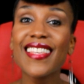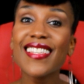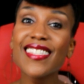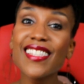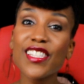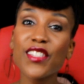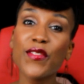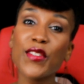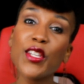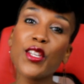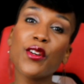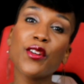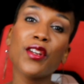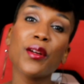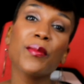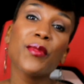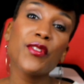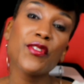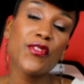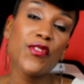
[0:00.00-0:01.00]
This is video
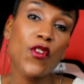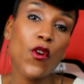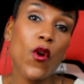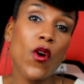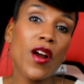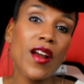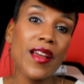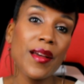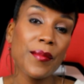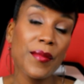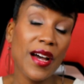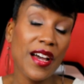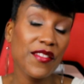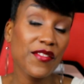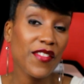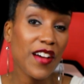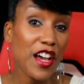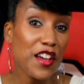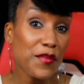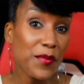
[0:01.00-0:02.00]
number 4 in my
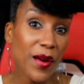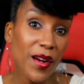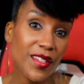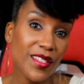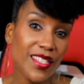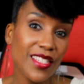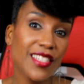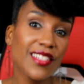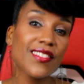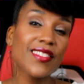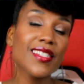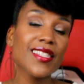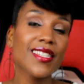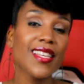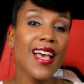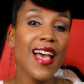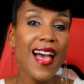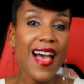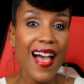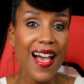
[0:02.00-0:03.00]
5-part series,
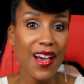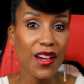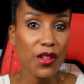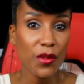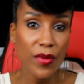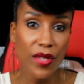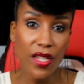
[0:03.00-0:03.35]
How to